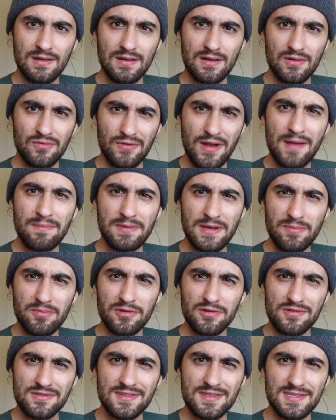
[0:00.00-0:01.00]
Rat people
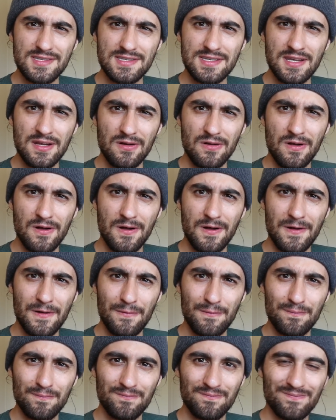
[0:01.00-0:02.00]
are sincere, huh?
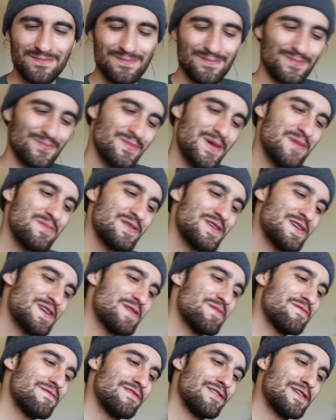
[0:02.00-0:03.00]
Maybe I
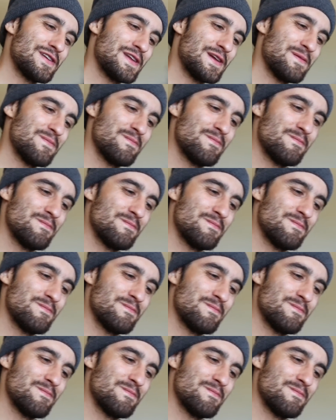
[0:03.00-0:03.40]
am funny.